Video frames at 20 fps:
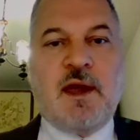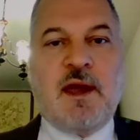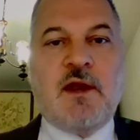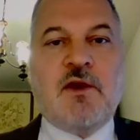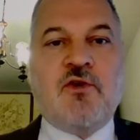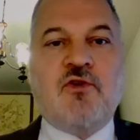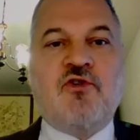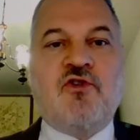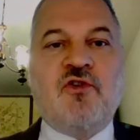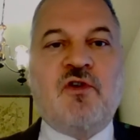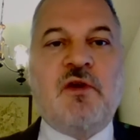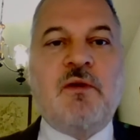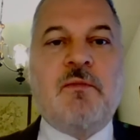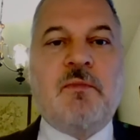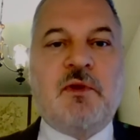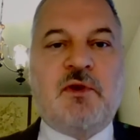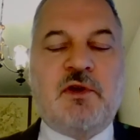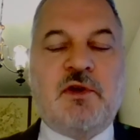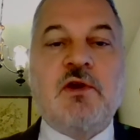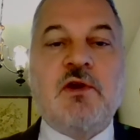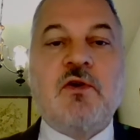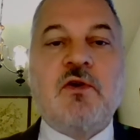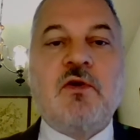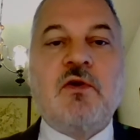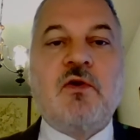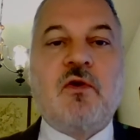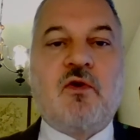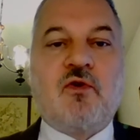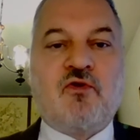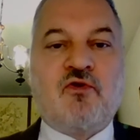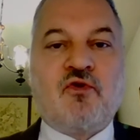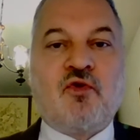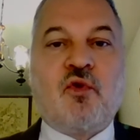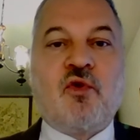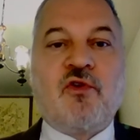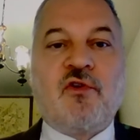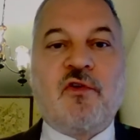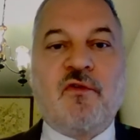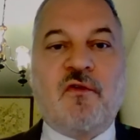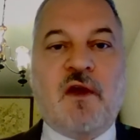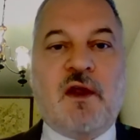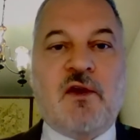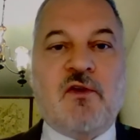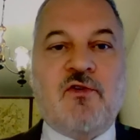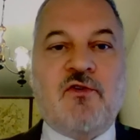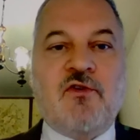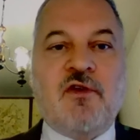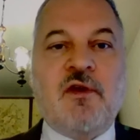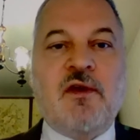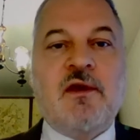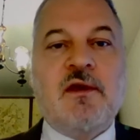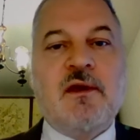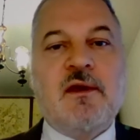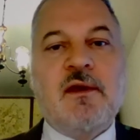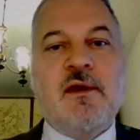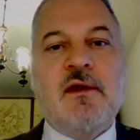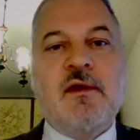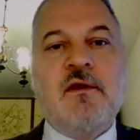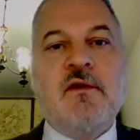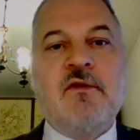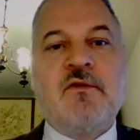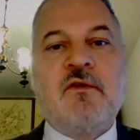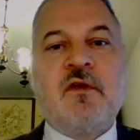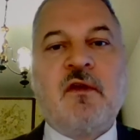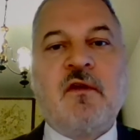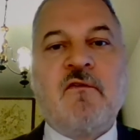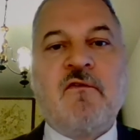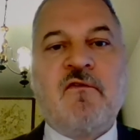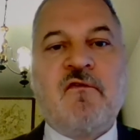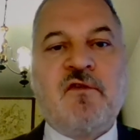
energy material or source of energy is